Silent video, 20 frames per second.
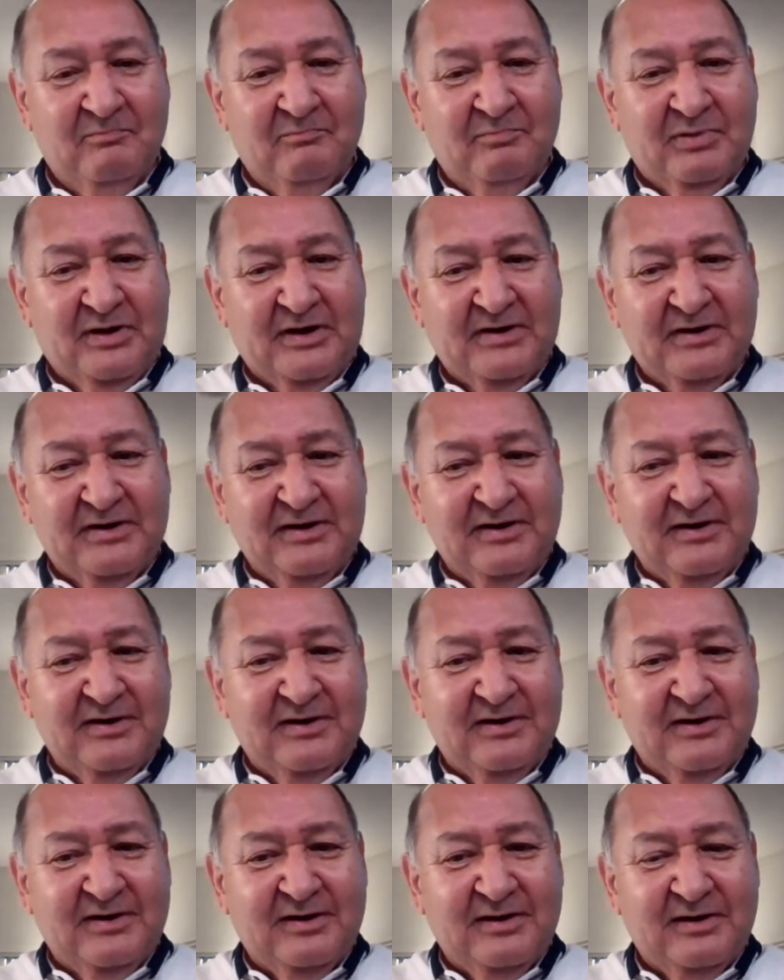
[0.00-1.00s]
But
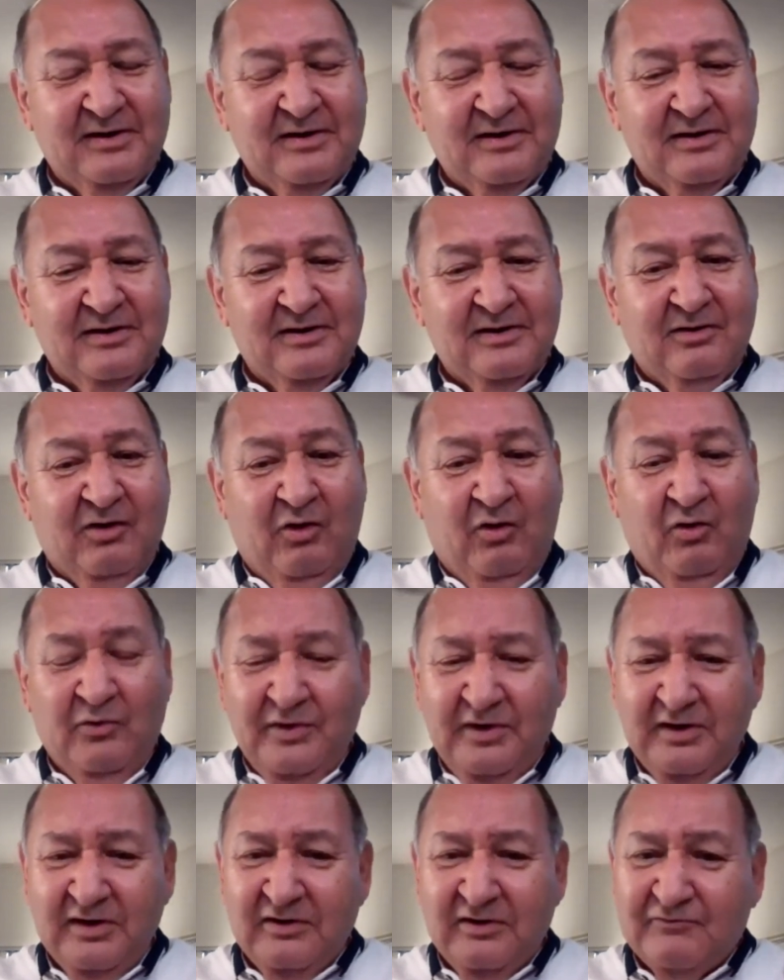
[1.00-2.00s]

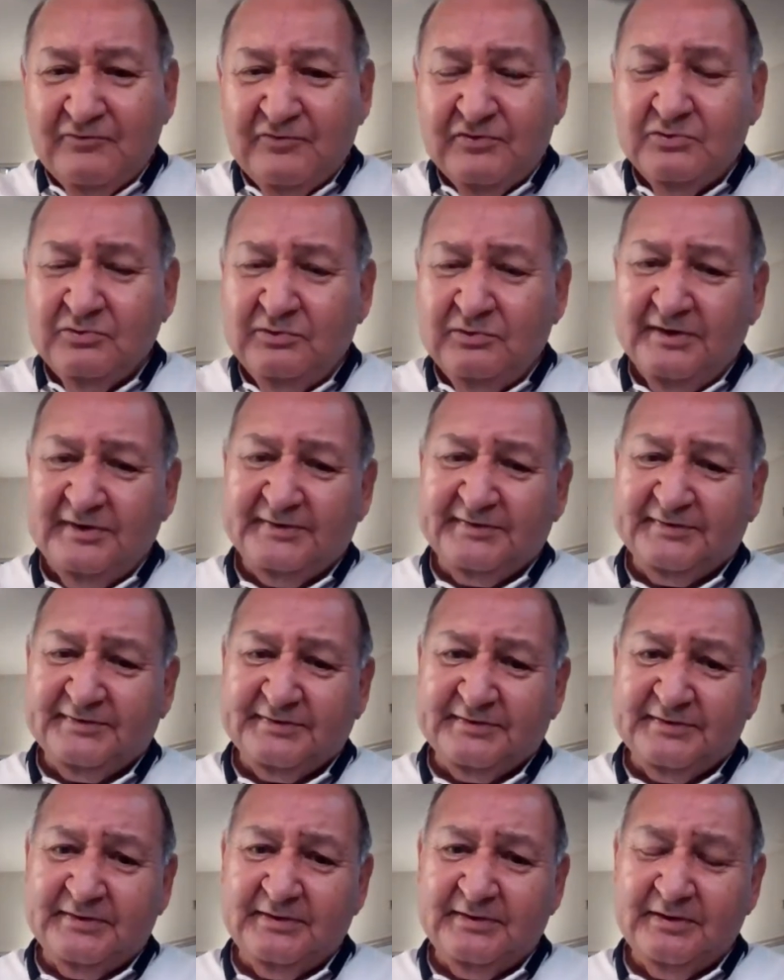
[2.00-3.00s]
only if you
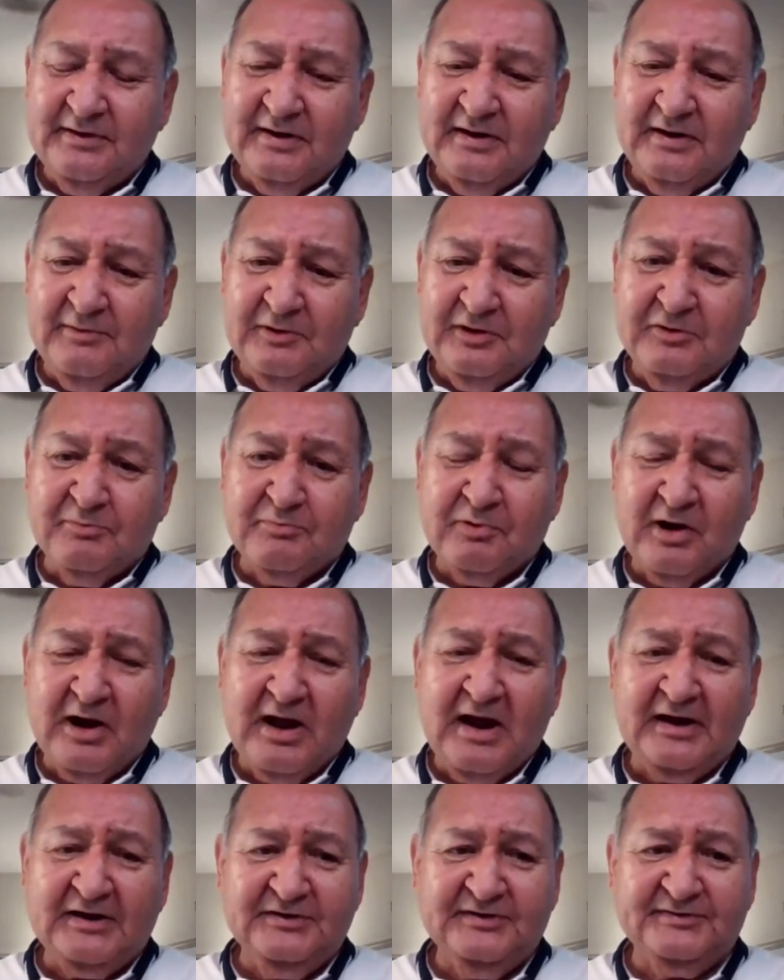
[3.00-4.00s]
listen and you
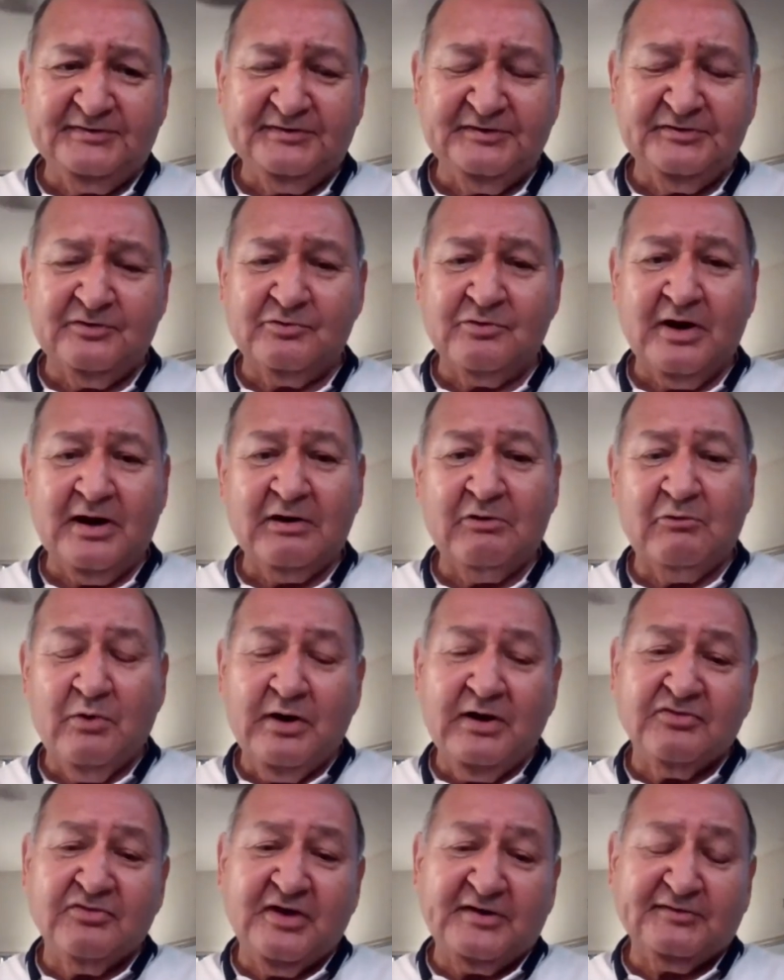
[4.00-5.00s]
practice in the right
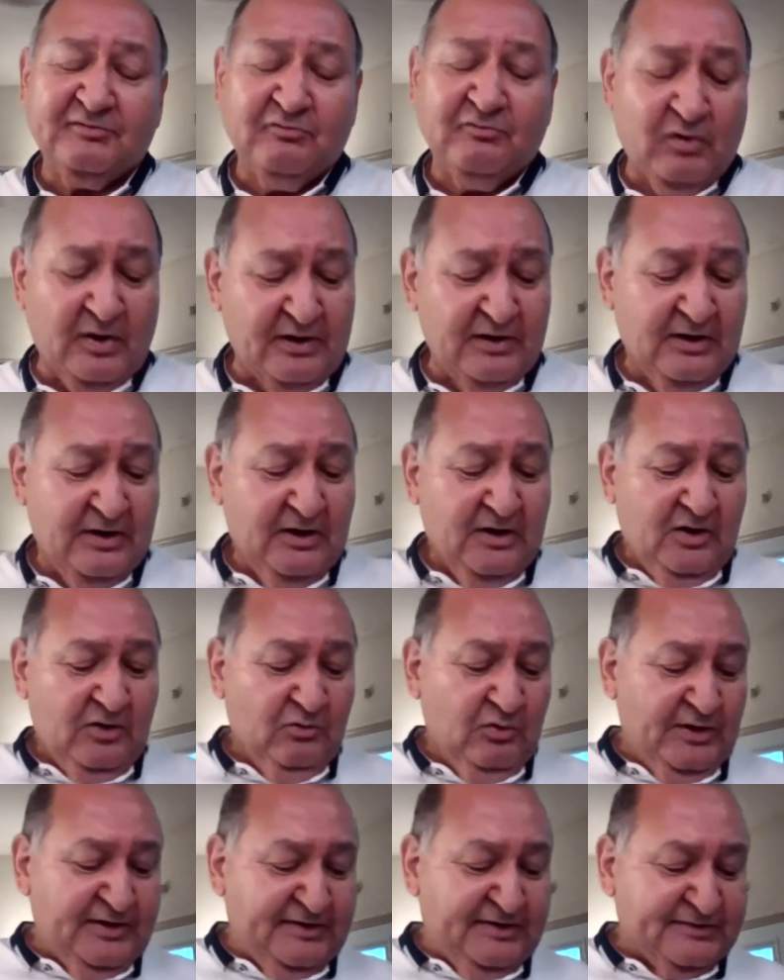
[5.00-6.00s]
way, that's
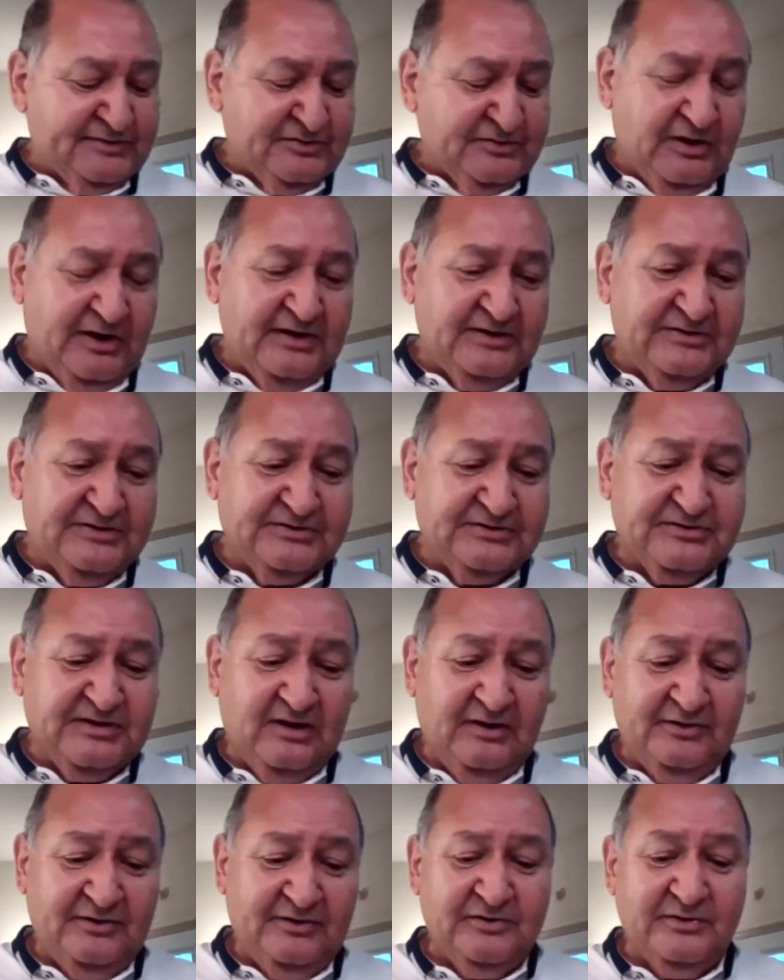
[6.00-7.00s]
what he's trying to
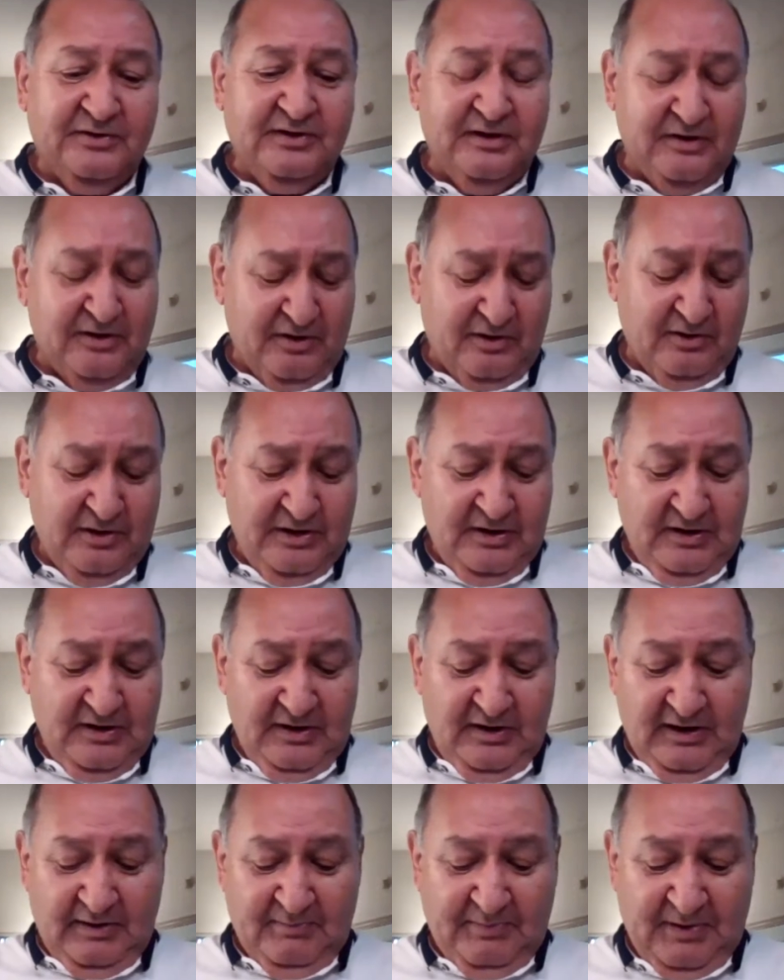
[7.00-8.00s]
tell you here
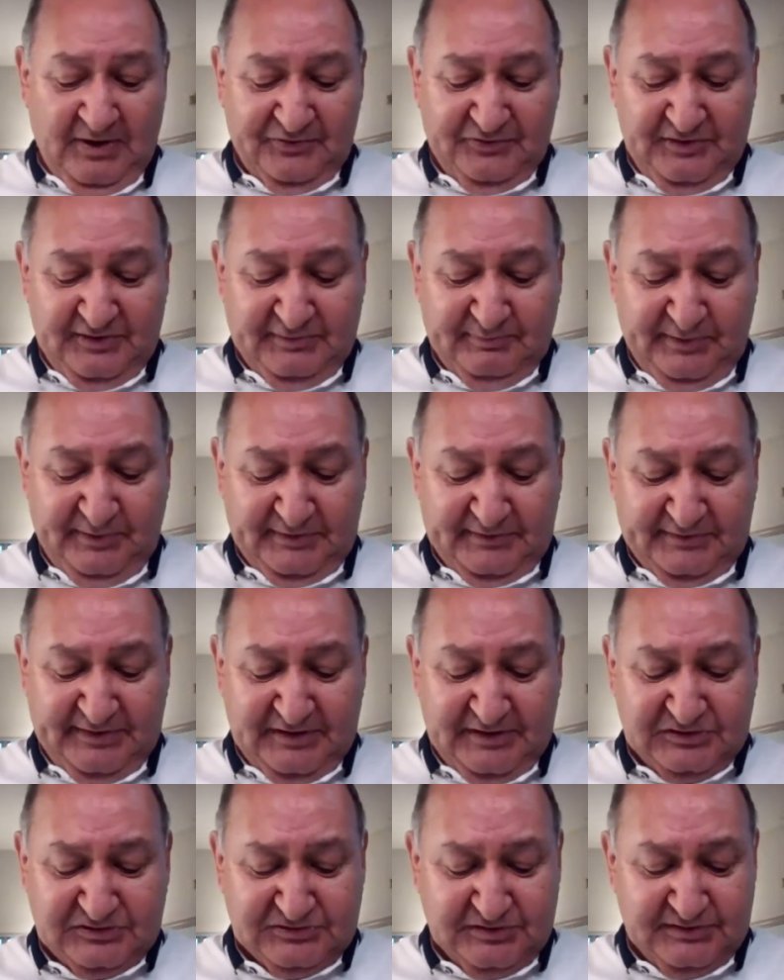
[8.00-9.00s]
about these
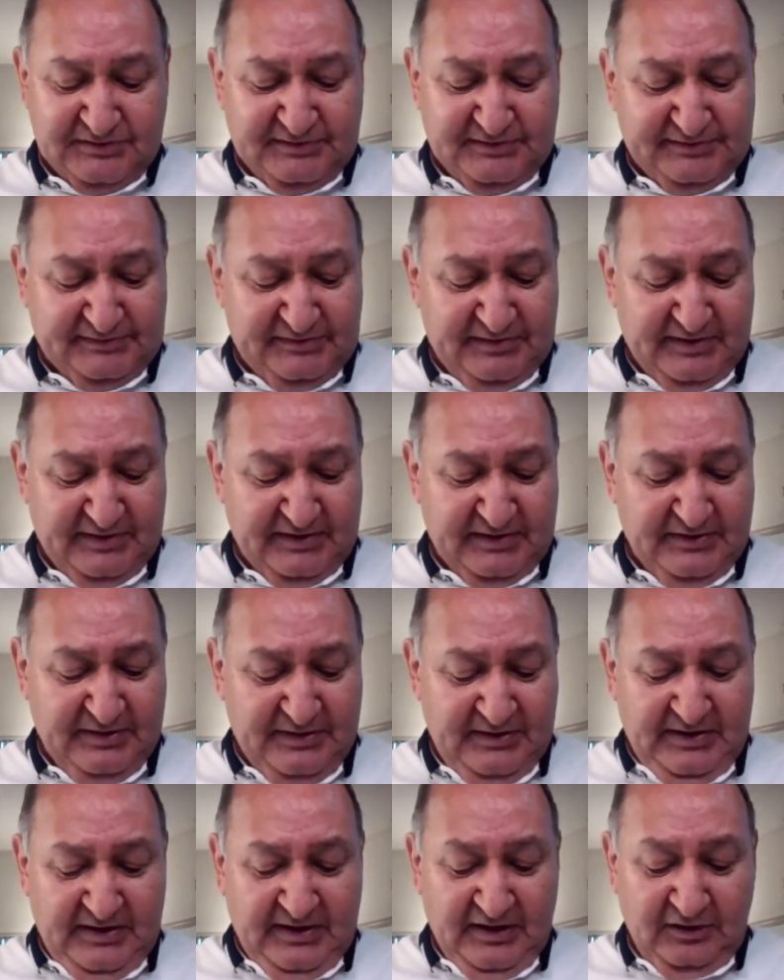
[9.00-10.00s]
possessions and
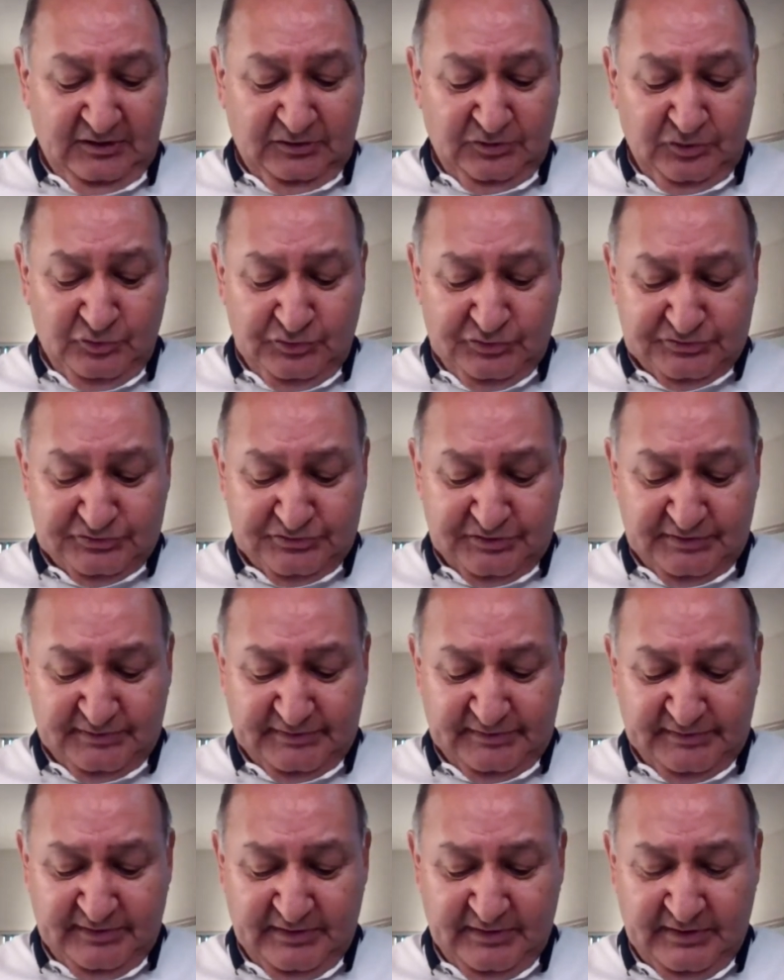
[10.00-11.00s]
illusions.